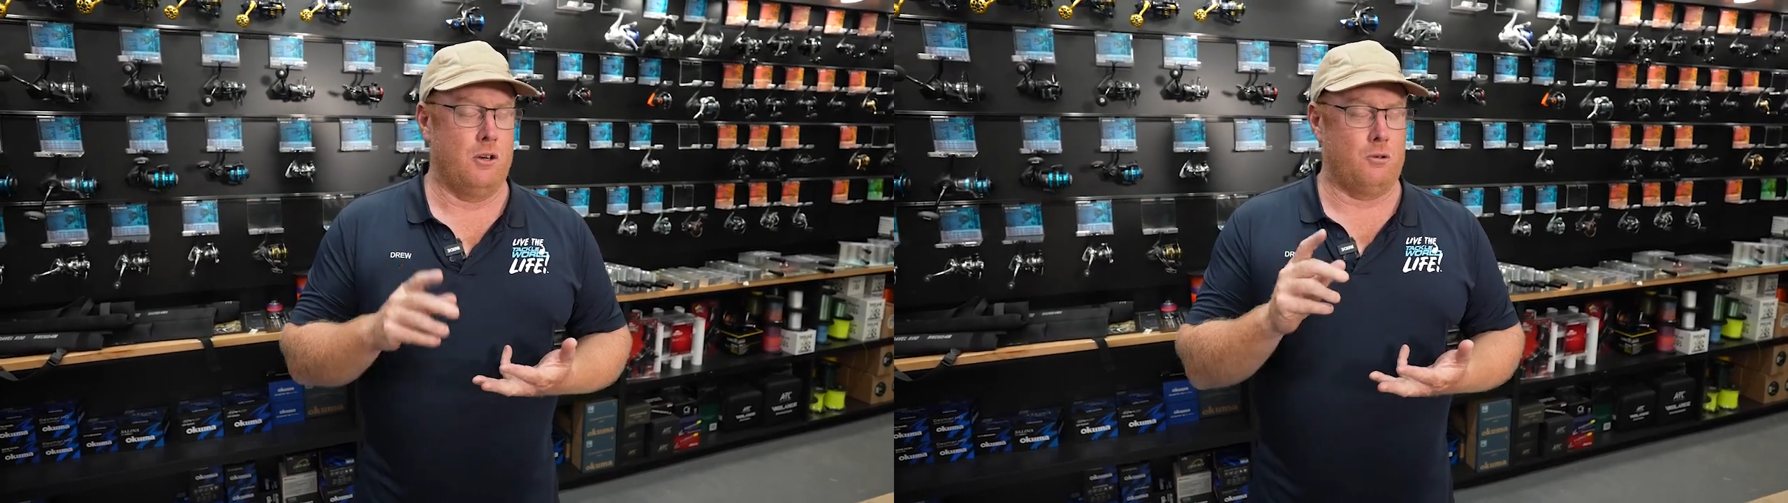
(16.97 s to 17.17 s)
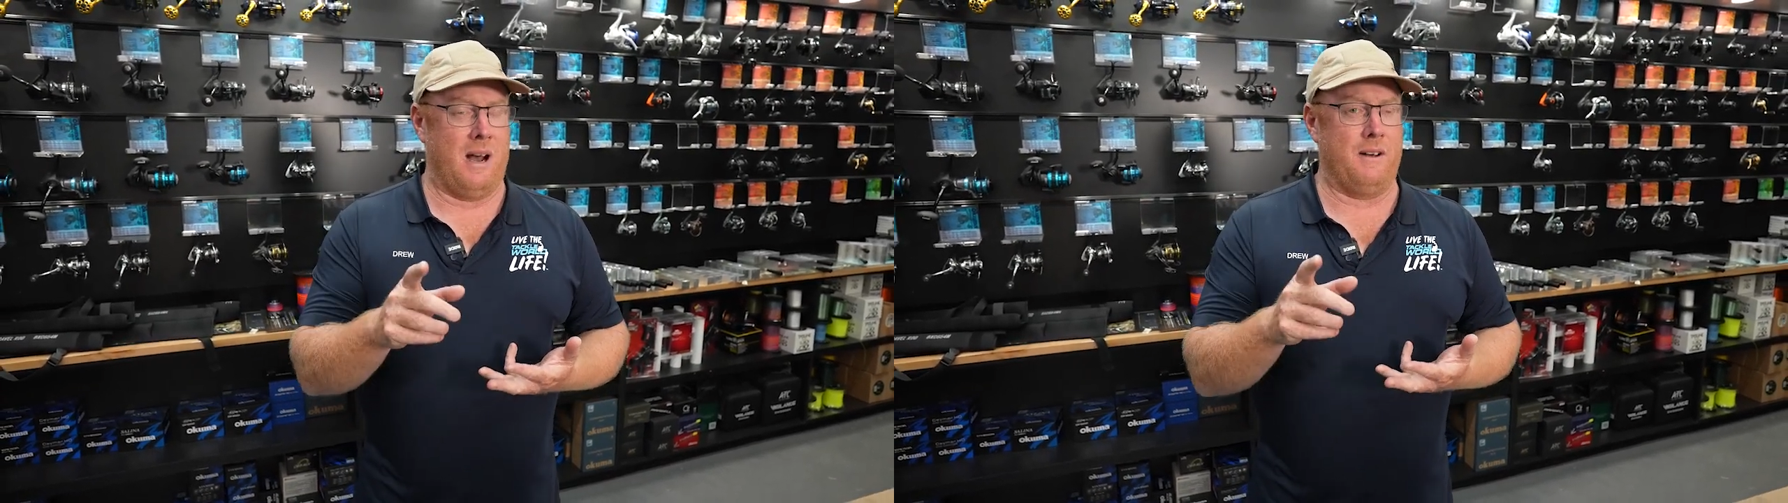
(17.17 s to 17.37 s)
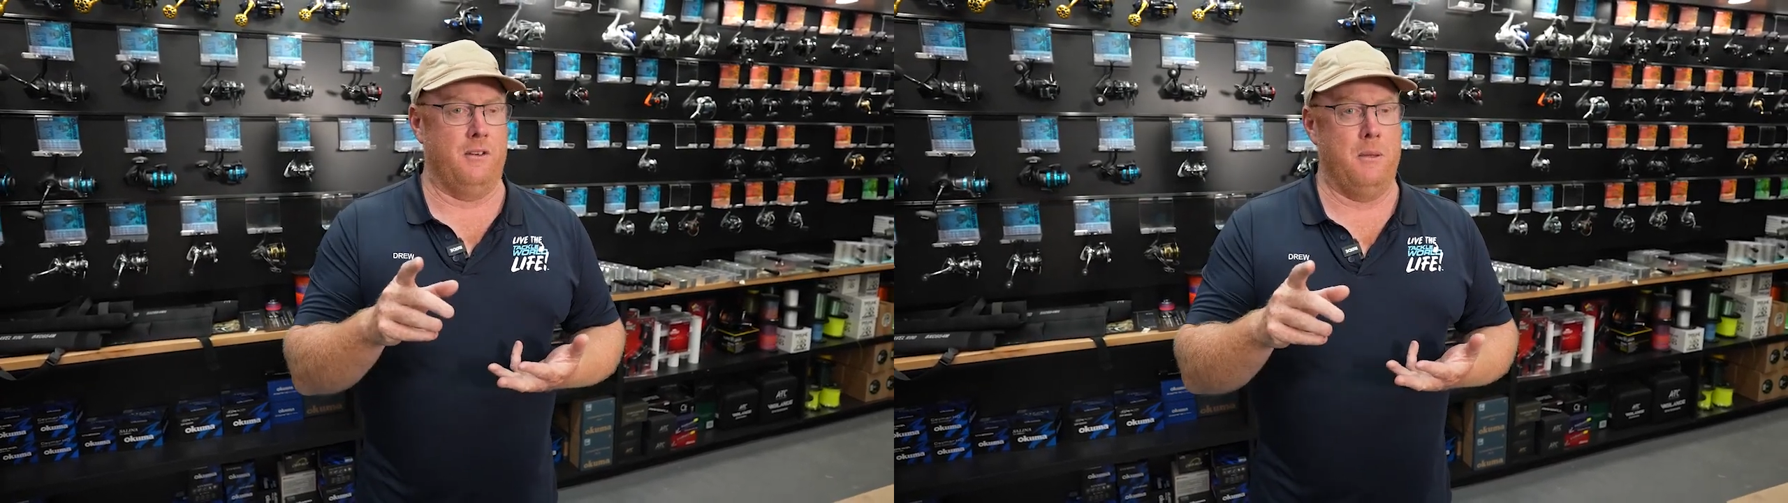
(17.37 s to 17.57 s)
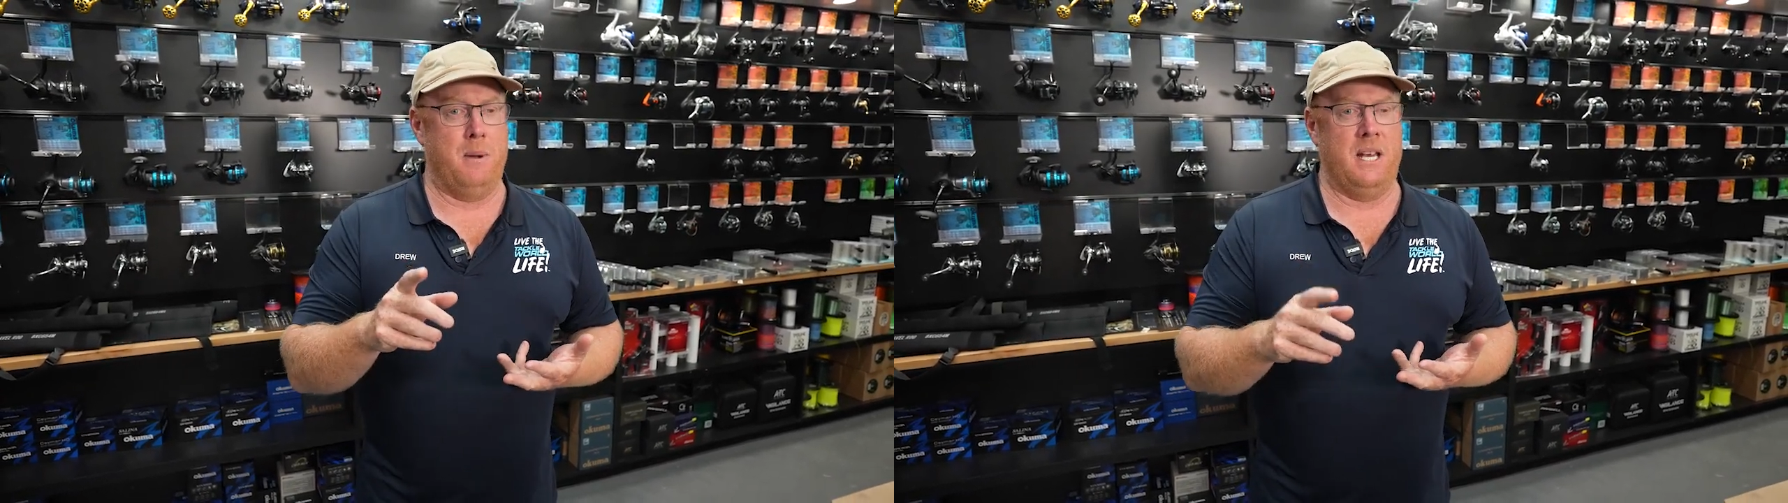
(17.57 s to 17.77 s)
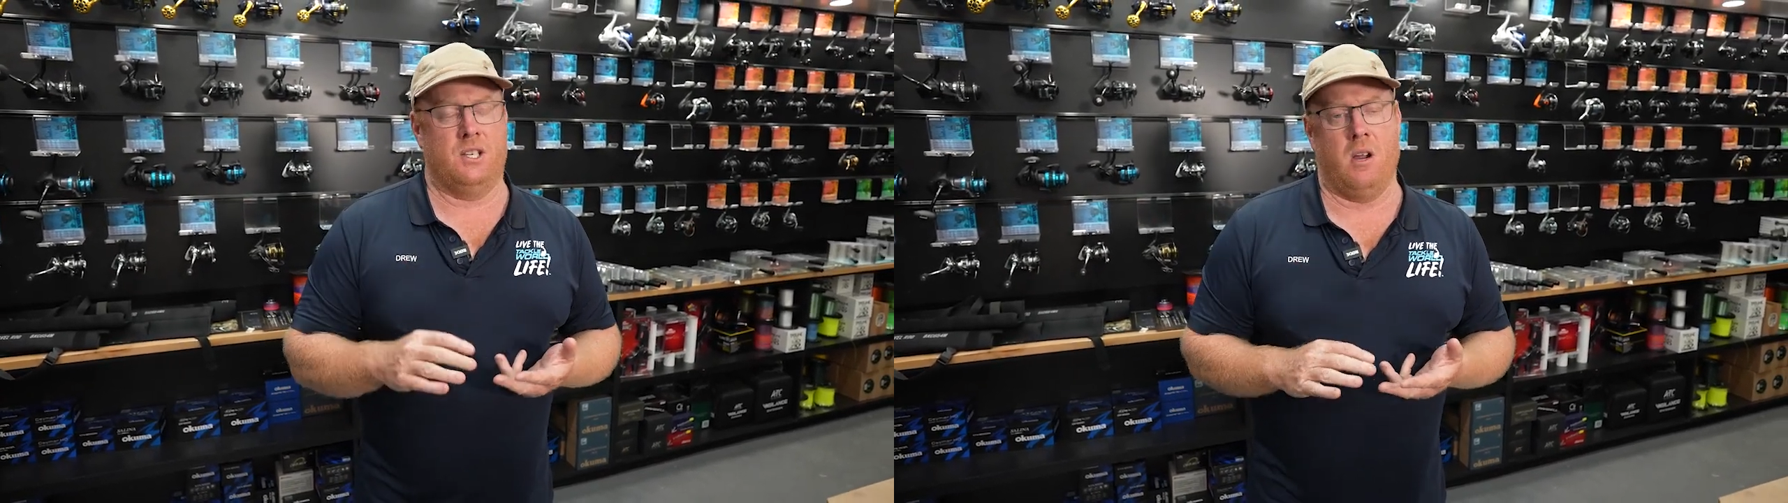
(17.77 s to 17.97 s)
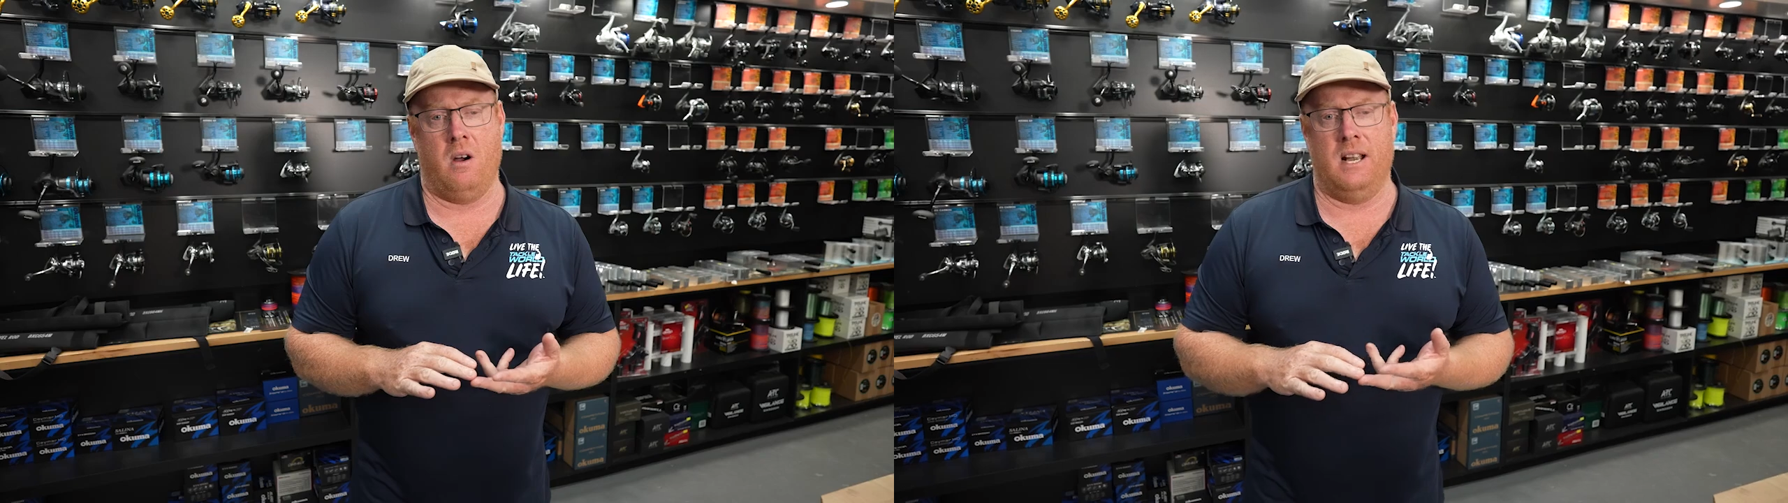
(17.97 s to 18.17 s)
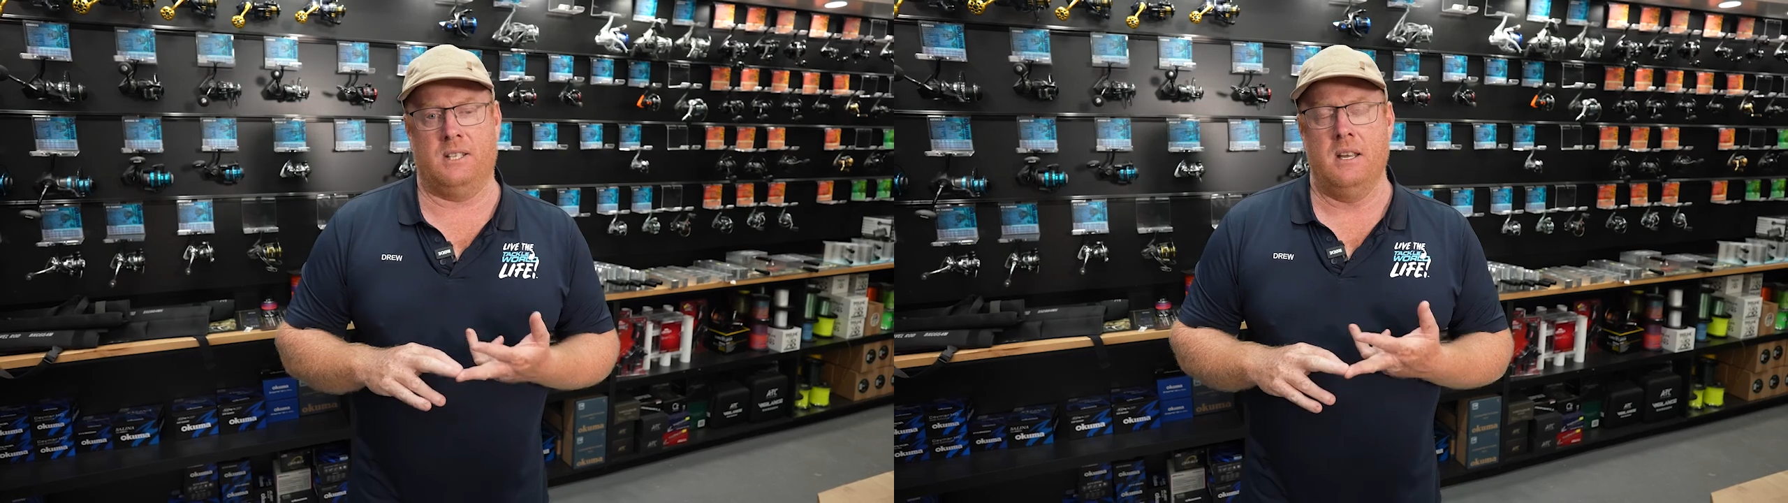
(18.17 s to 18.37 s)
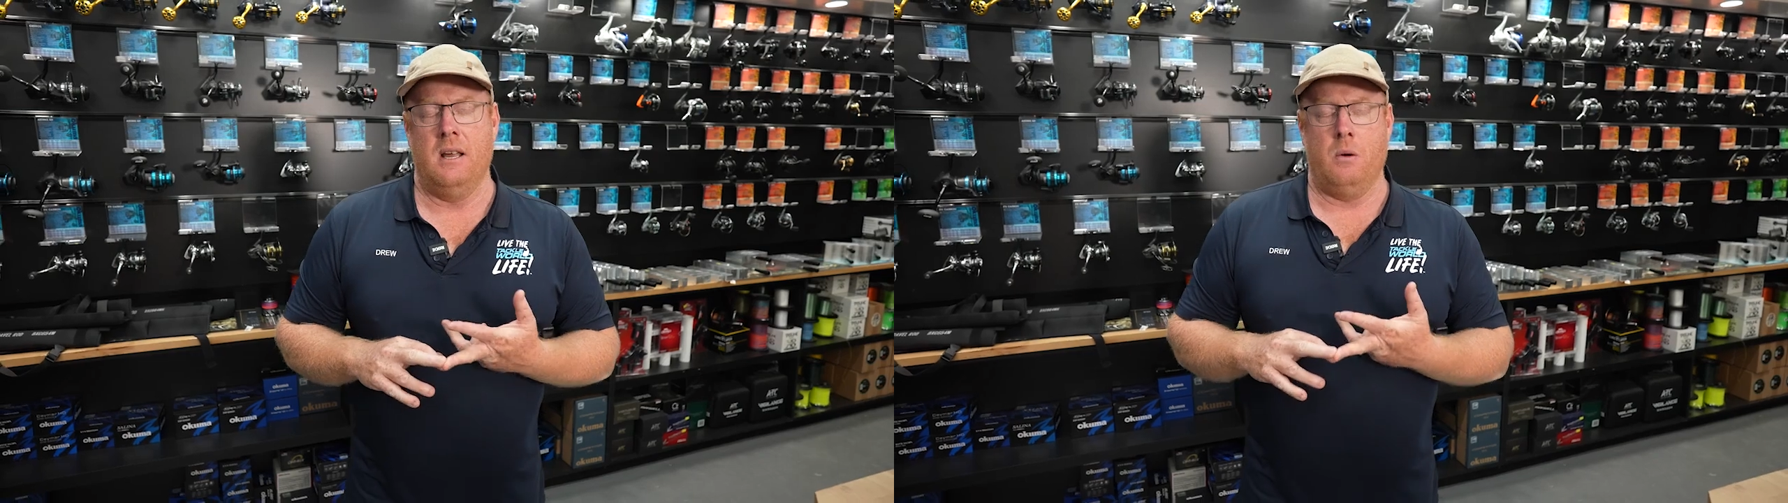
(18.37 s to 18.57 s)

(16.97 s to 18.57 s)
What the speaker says: Great for the beach guys.